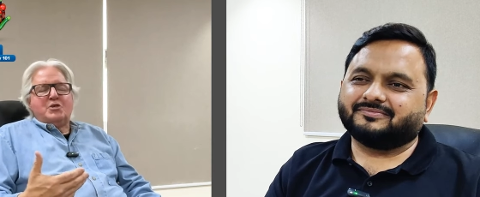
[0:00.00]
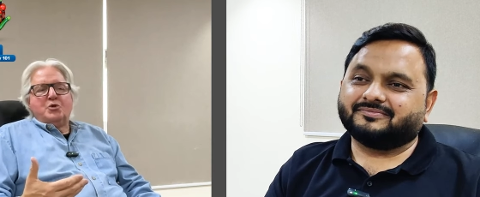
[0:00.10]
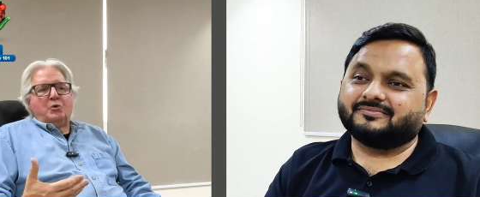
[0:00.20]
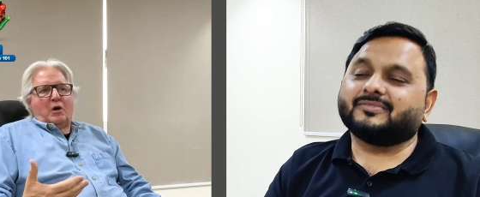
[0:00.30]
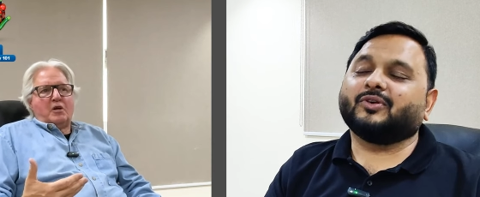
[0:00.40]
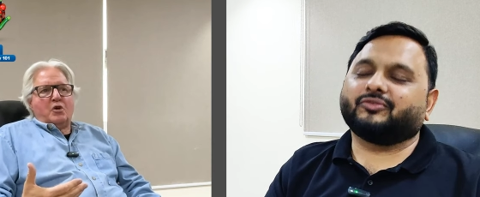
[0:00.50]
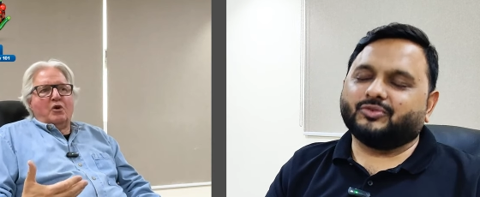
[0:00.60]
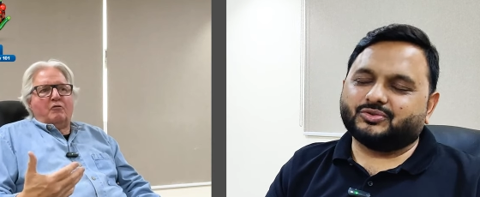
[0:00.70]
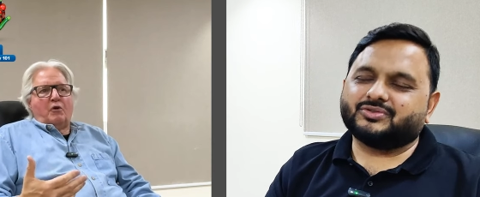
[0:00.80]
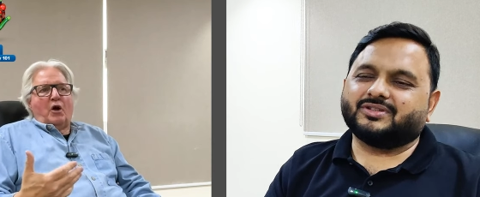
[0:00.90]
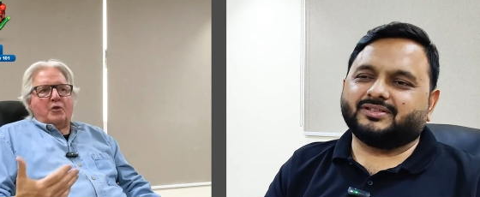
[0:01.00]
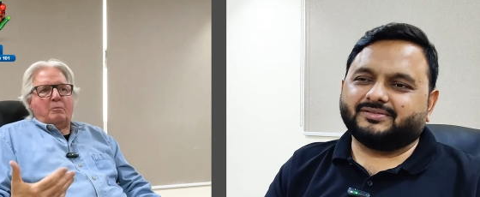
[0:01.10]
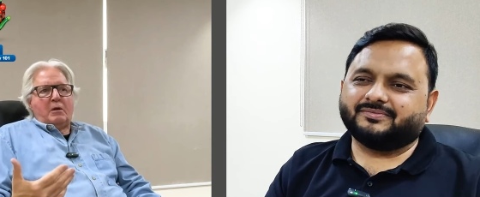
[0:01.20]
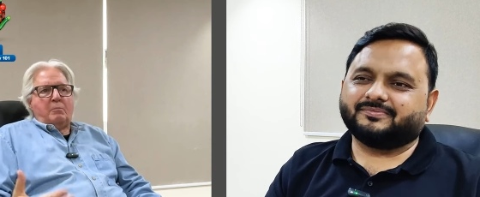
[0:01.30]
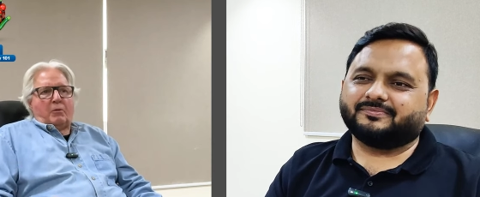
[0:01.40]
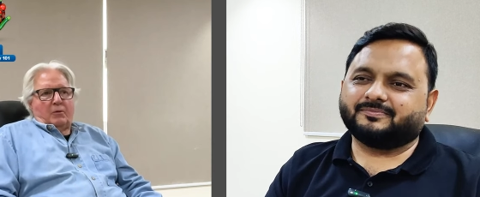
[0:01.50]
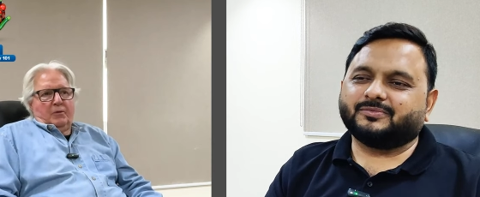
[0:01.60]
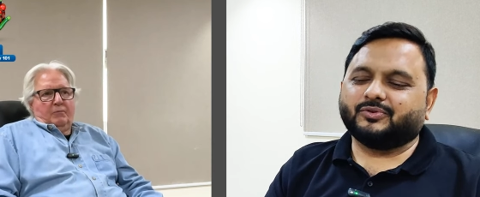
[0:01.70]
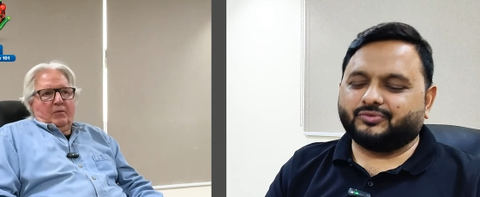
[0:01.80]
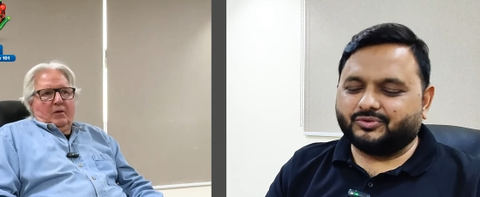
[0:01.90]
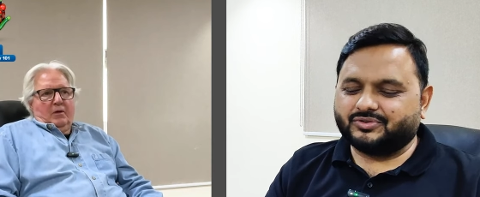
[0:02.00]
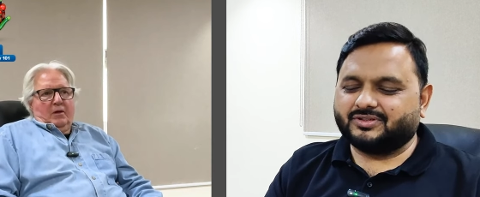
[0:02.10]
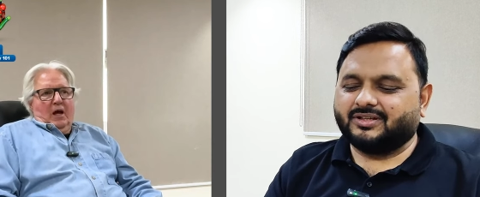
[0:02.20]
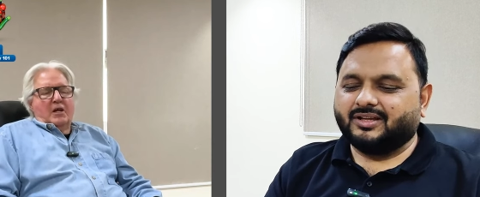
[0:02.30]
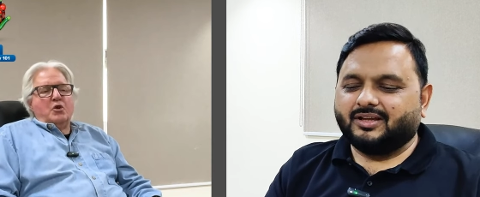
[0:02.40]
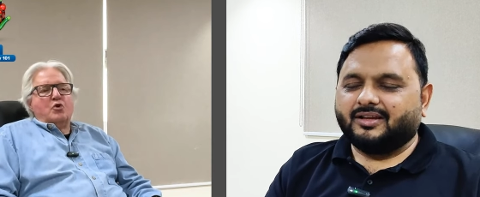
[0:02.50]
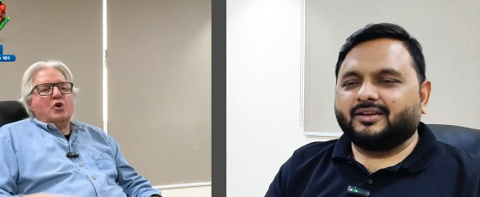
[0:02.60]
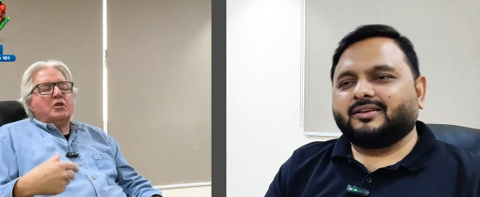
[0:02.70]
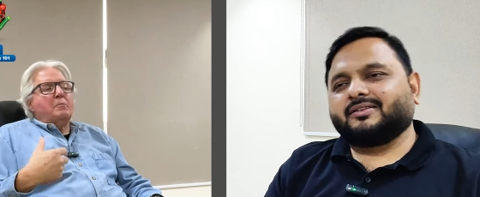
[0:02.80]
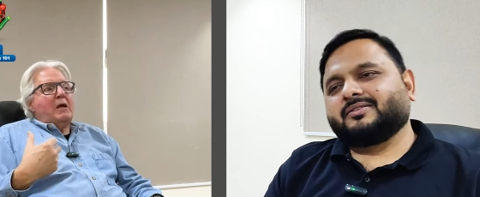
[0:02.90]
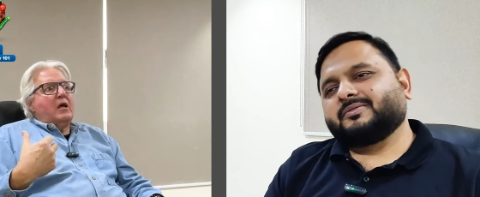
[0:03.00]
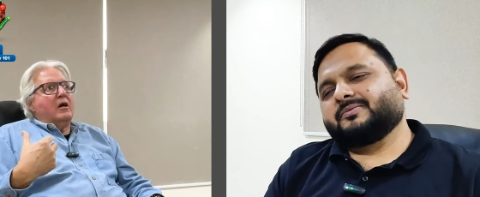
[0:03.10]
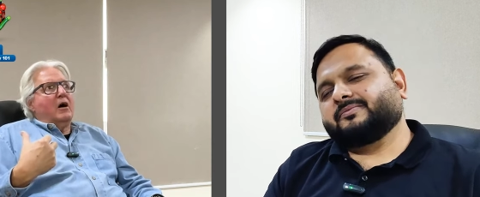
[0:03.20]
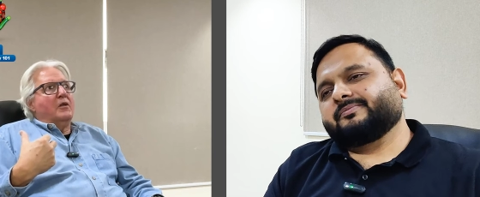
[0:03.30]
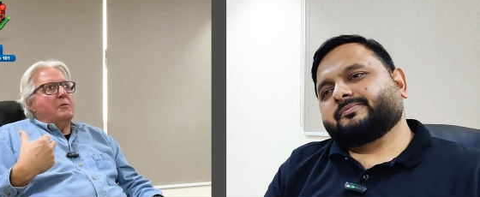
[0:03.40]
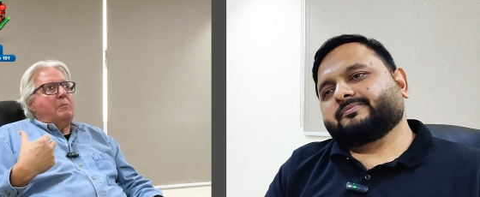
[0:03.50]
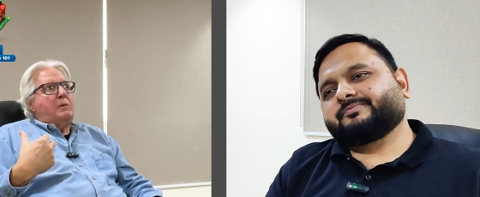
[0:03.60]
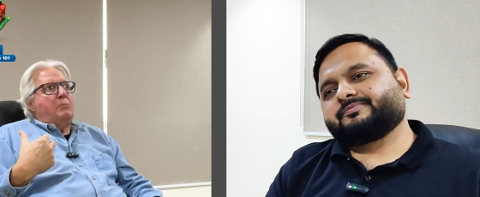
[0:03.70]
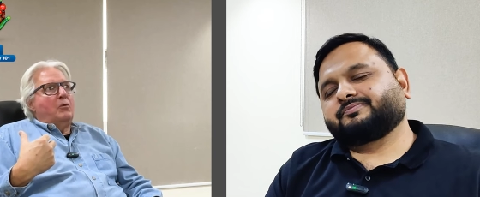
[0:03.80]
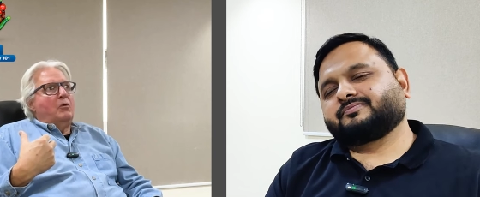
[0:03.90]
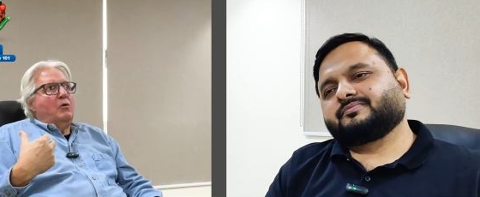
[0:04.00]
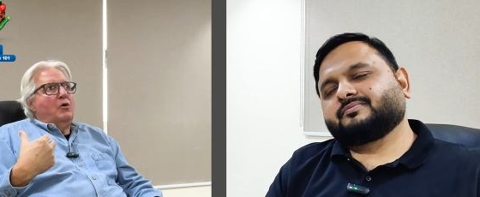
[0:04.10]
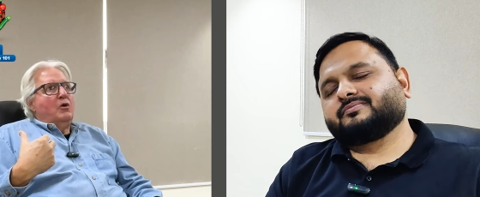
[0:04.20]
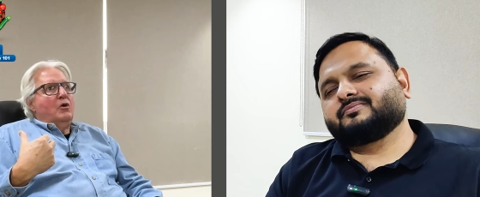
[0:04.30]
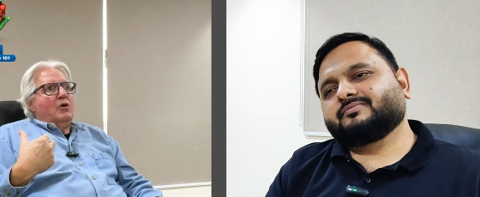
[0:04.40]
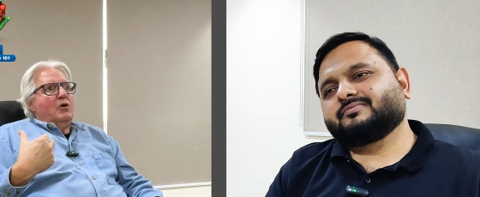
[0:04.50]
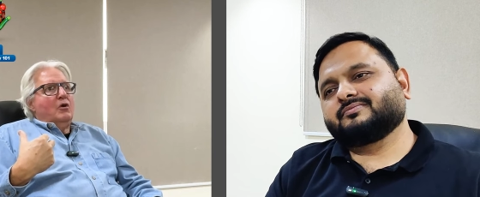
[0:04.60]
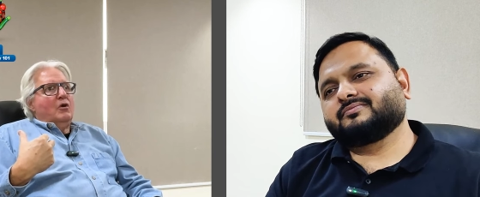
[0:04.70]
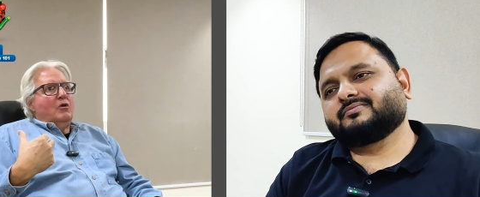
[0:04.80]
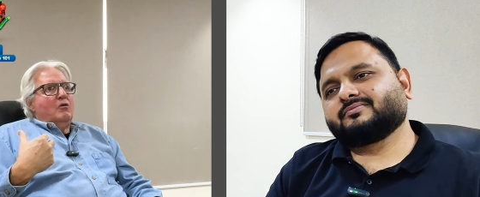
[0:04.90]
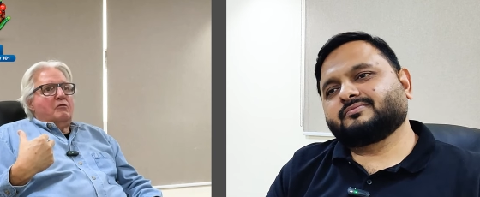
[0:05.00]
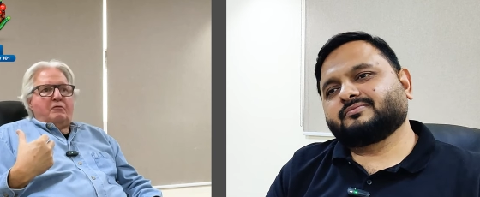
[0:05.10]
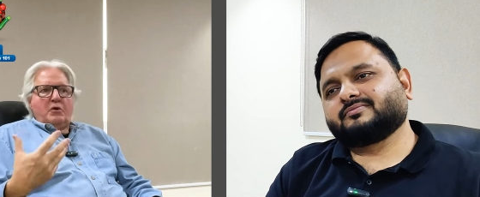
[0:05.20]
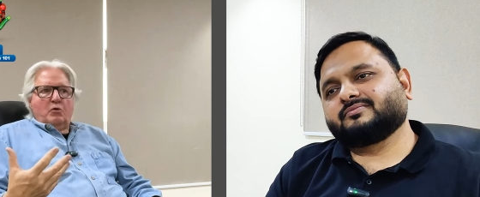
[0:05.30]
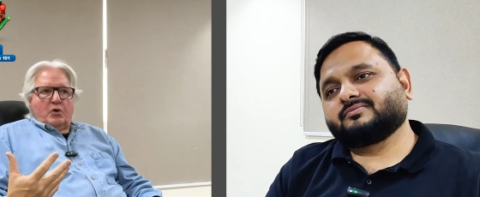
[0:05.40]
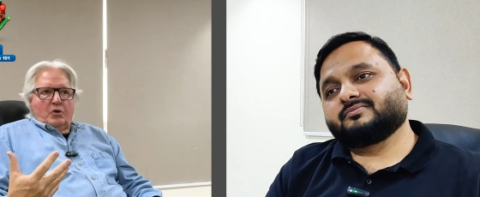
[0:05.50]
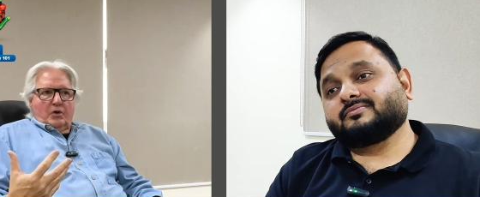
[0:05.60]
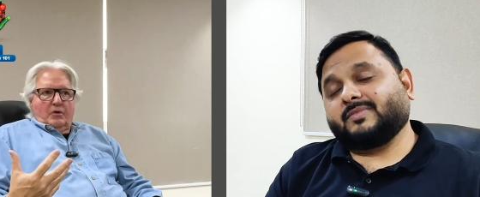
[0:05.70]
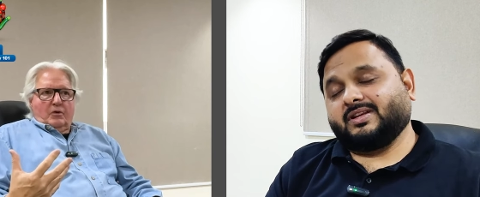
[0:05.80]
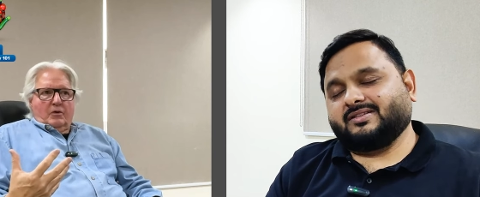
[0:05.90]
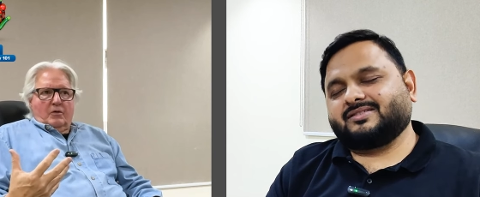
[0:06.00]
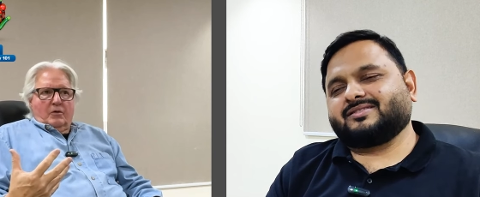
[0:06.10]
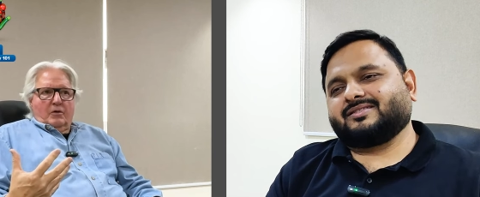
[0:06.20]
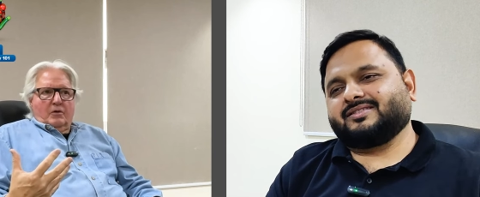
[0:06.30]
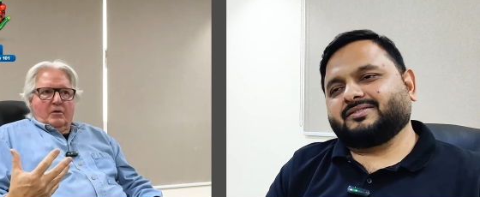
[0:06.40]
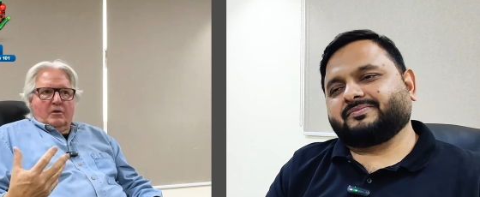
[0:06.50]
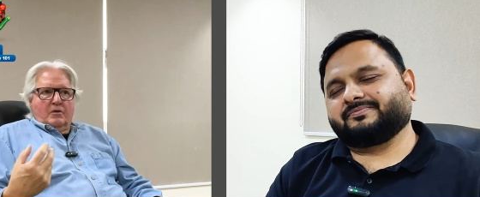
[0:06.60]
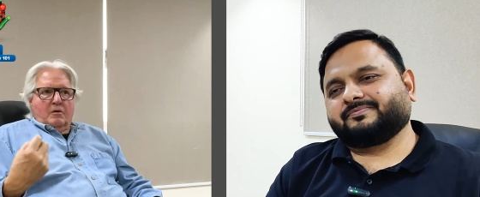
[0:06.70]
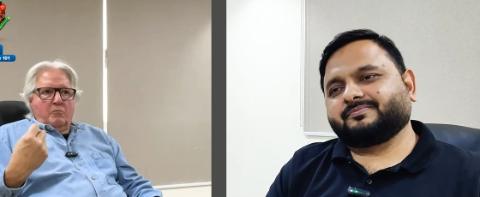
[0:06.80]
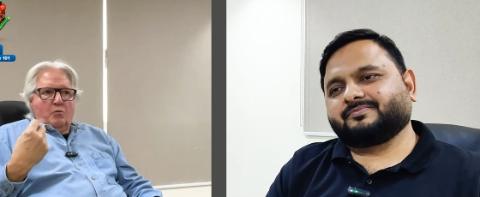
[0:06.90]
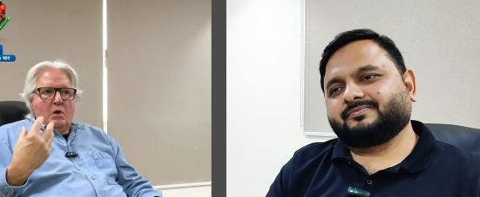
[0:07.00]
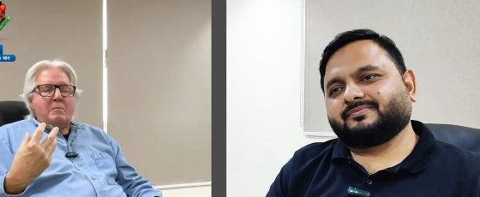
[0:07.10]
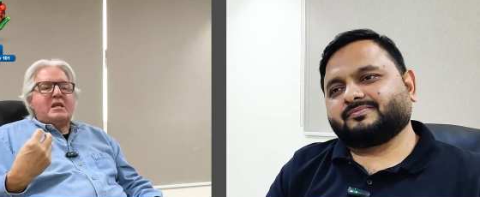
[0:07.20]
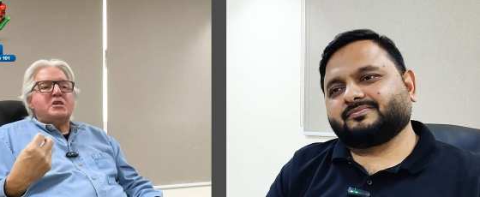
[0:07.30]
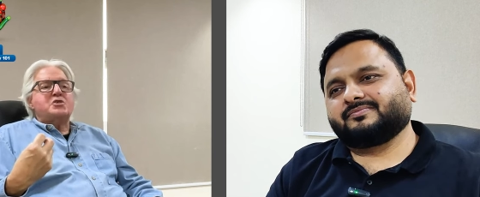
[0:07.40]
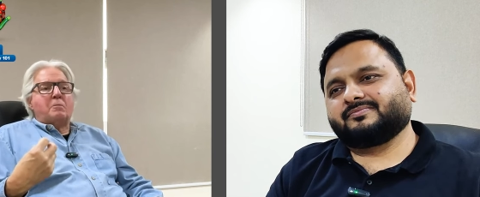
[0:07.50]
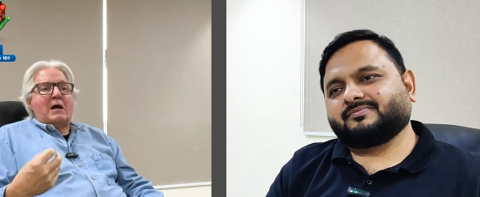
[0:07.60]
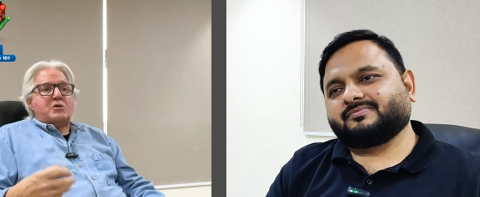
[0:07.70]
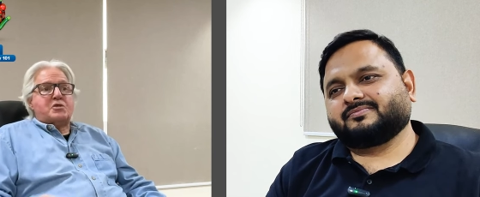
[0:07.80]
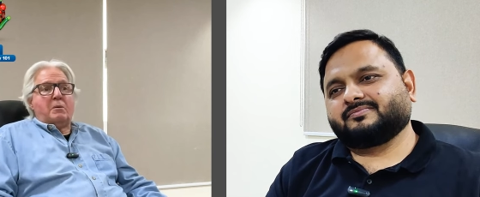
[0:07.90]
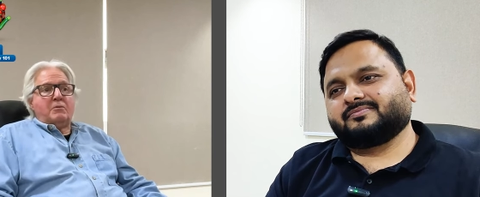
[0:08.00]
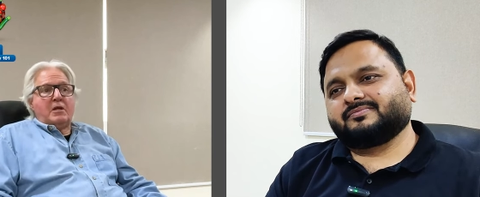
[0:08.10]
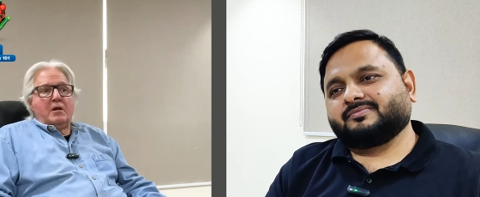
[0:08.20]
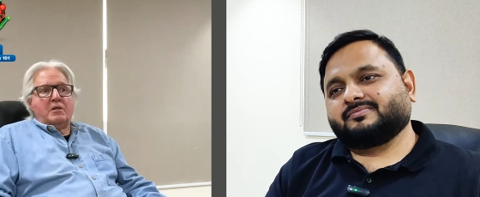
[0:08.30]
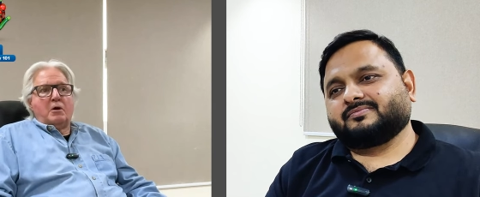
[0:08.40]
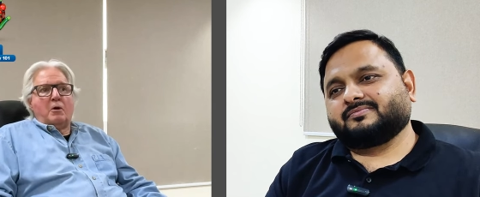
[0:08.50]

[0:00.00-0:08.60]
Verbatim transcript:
Speaker 1: do. I of cook course, for other people. Of course. And you cook to make other people feel good.
Speaker 2: Yes. Yeah.
Speaker 1: They reminisce about something in